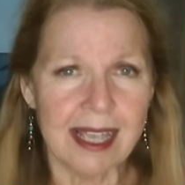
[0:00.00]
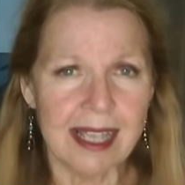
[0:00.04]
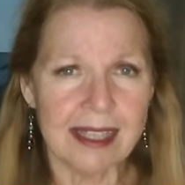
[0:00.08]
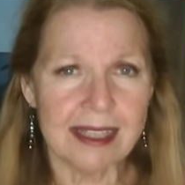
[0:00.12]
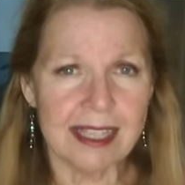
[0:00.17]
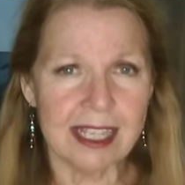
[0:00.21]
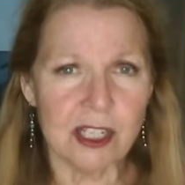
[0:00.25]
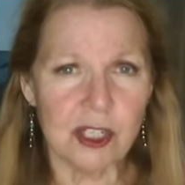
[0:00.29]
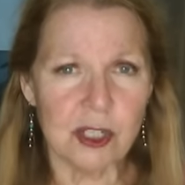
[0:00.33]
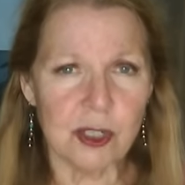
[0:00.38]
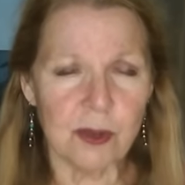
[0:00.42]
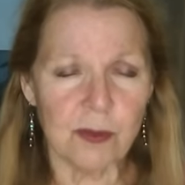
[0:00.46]

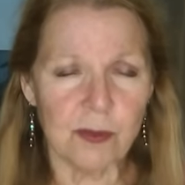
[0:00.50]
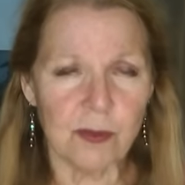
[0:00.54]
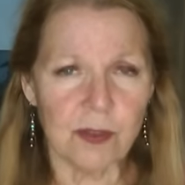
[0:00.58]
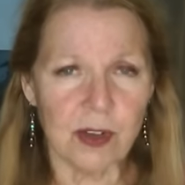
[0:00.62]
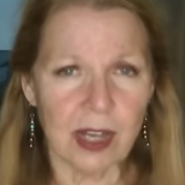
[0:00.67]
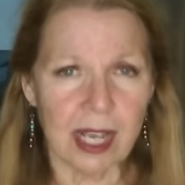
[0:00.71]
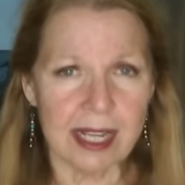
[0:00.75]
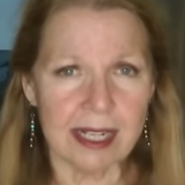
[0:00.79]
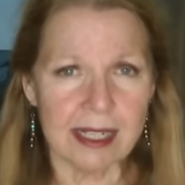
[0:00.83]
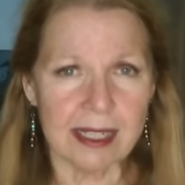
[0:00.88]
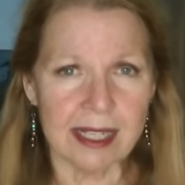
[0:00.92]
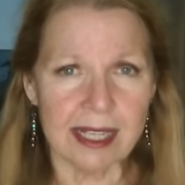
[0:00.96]
that you
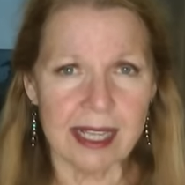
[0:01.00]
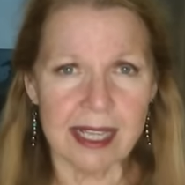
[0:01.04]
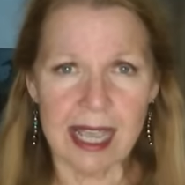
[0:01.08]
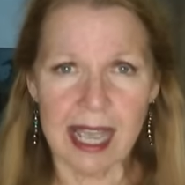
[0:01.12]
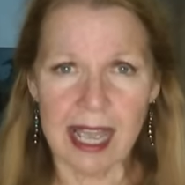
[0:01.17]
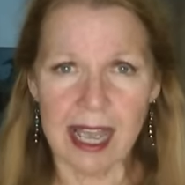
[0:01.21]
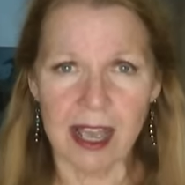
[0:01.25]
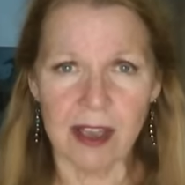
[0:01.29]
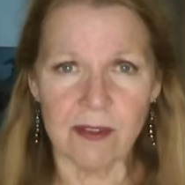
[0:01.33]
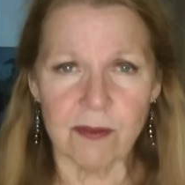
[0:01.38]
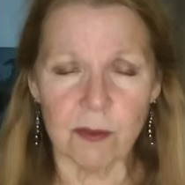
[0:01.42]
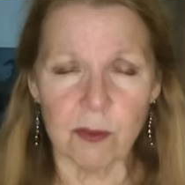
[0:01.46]
finally
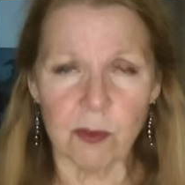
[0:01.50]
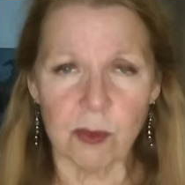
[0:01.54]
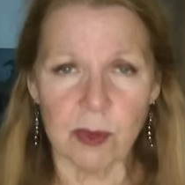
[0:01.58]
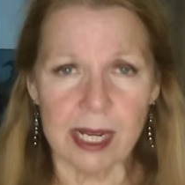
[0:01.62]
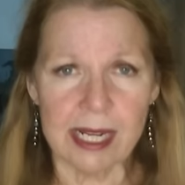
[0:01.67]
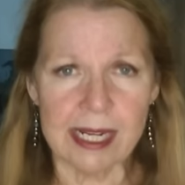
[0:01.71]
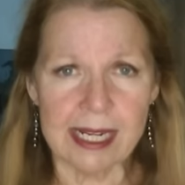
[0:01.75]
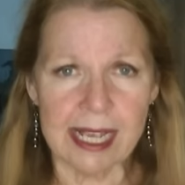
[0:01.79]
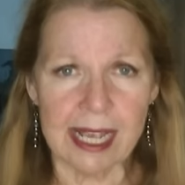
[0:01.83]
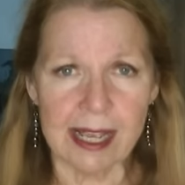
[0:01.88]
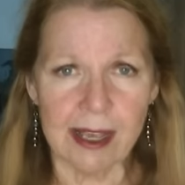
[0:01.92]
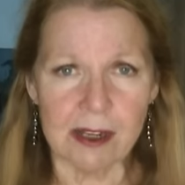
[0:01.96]
have
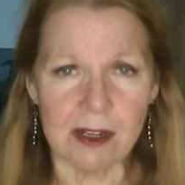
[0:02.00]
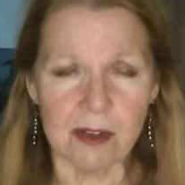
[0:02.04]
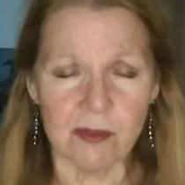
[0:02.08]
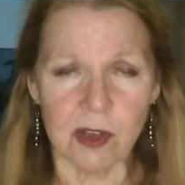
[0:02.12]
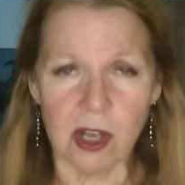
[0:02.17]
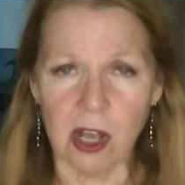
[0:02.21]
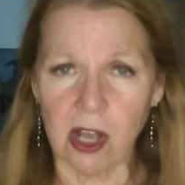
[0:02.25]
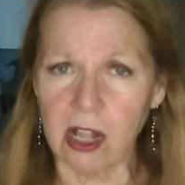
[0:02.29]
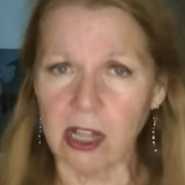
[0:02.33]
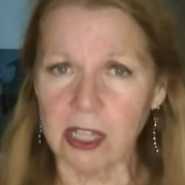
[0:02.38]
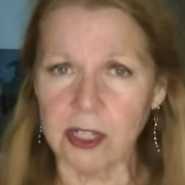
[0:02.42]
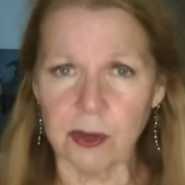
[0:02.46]
run out of
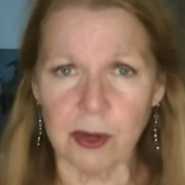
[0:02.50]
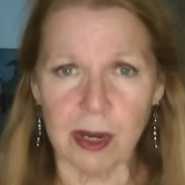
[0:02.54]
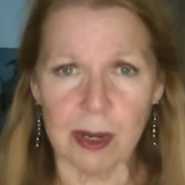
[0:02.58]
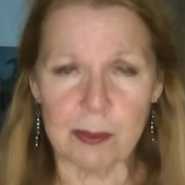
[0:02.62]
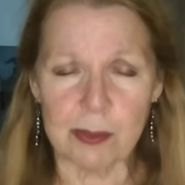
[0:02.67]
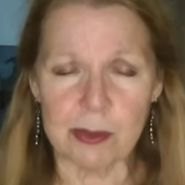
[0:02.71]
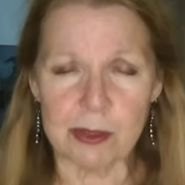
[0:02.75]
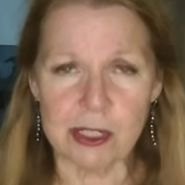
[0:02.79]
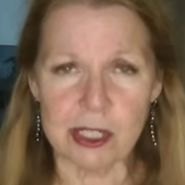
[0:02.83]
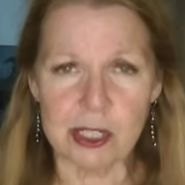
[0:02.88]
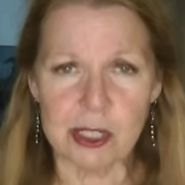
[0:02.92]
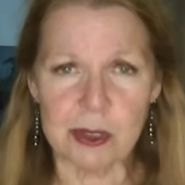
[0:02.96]
all your
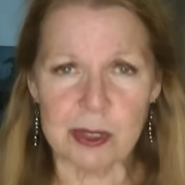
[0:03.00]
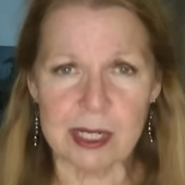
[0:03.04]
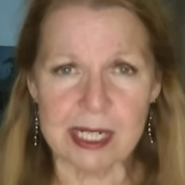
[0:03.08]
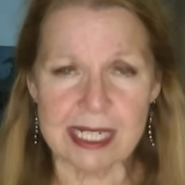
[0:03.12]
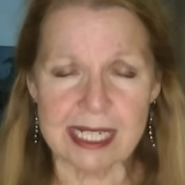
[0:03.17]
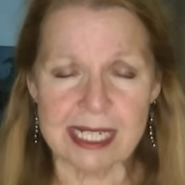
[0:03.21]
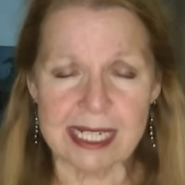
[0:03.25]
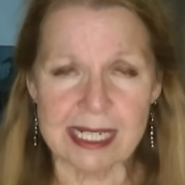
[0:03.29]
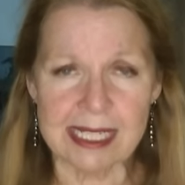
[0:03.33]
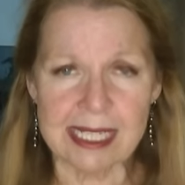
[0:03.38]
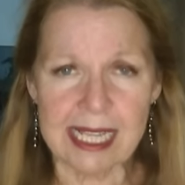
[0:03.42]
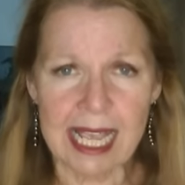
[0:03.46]

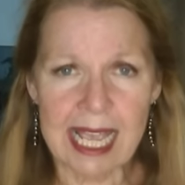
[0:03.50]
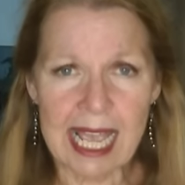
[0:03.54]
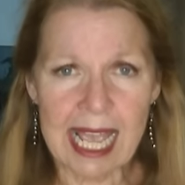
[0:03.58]
opportunities